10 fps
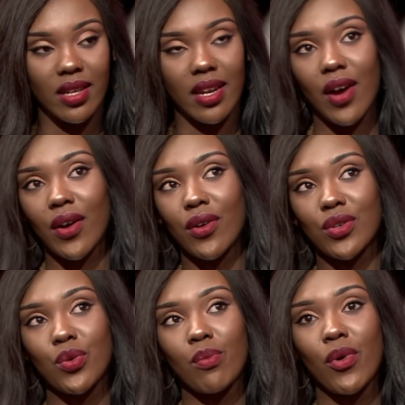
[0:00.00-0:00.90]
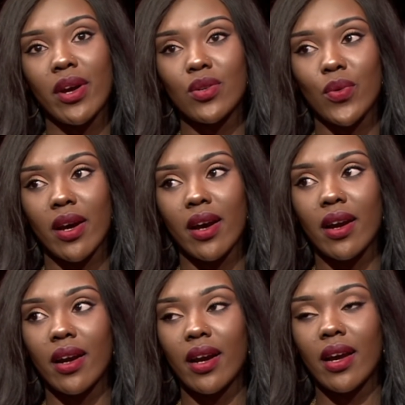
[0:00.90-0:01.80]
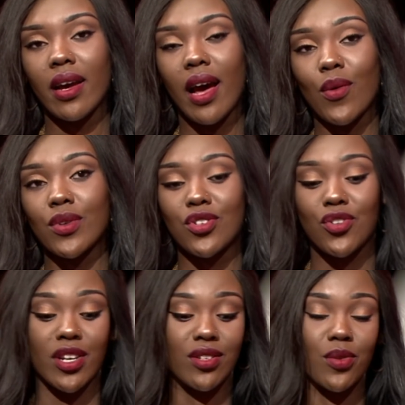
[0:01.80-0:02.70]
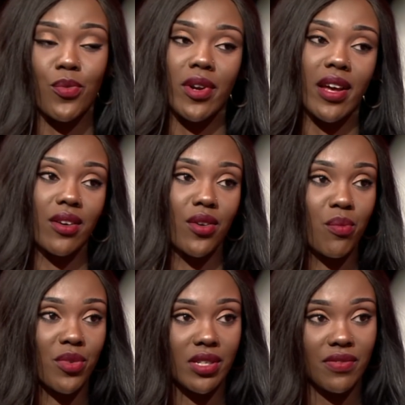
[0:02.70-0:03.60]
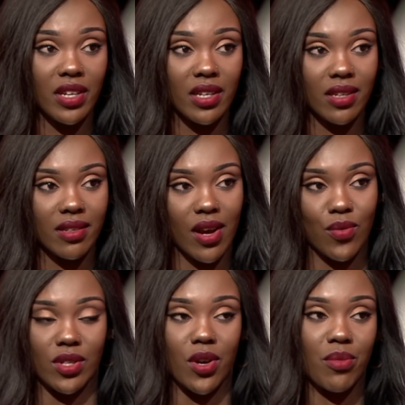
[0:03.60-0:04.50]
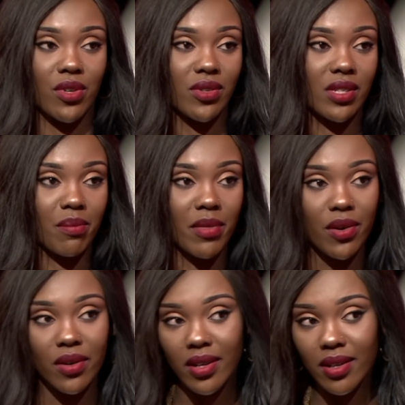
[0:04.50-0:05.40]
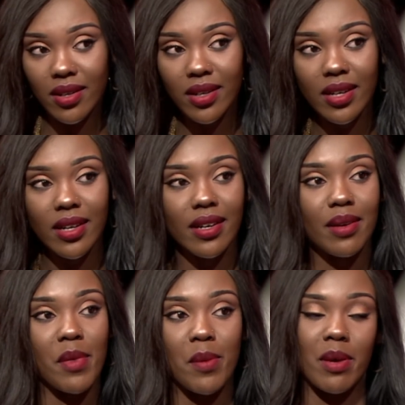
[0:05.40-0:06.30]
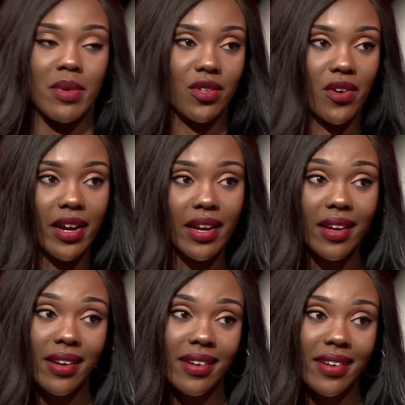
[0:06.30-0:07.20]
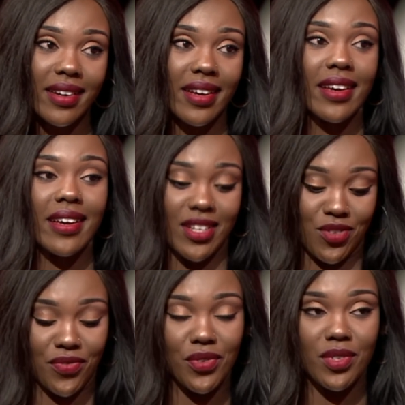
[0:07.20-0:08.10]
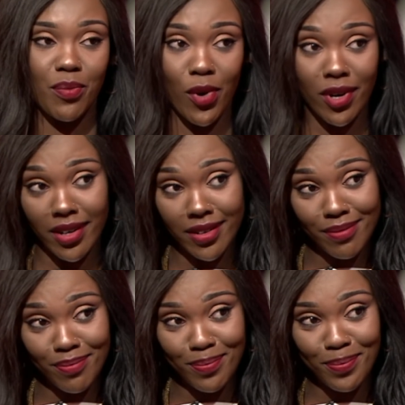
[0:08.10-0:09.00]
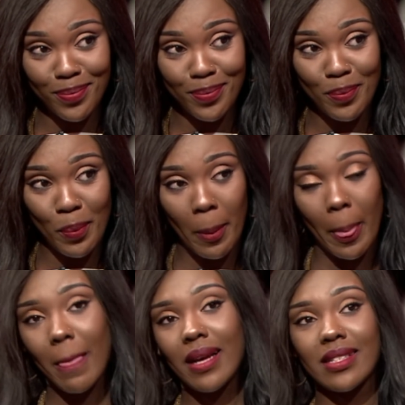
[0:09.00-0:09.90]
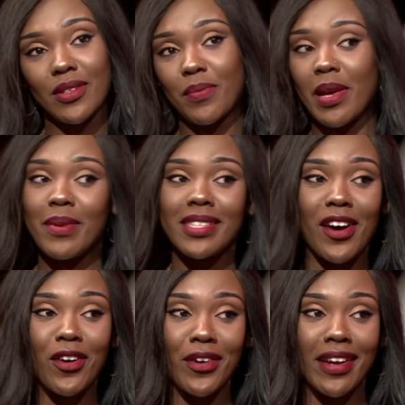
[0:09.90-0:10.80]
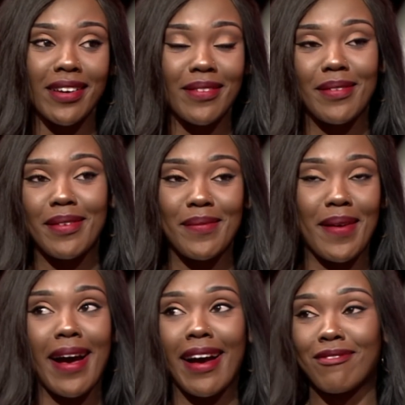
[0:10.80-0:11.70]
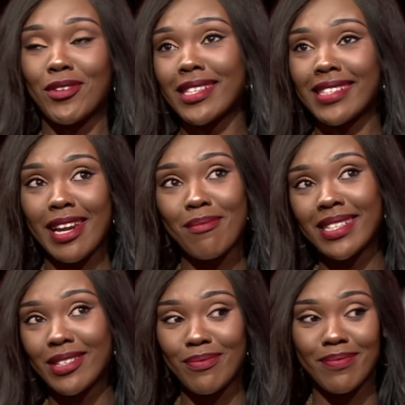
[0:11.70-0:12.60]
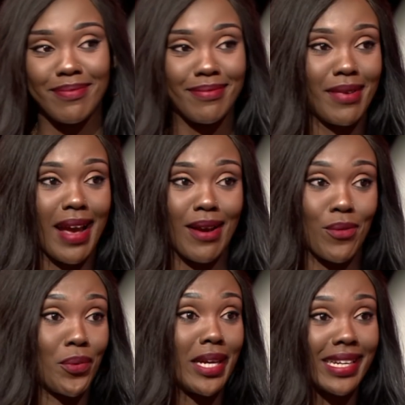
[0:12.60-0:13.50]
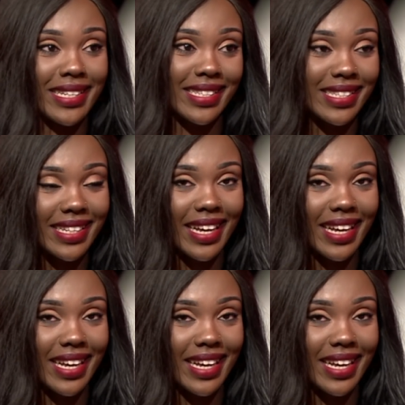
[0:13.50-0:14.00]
Now it got to a point where I was stressed to the point I could not breastfeed. I was not producing milk. My baby's crying. He's refused the bottle. So the baby's hungry. I've not slept in weeks.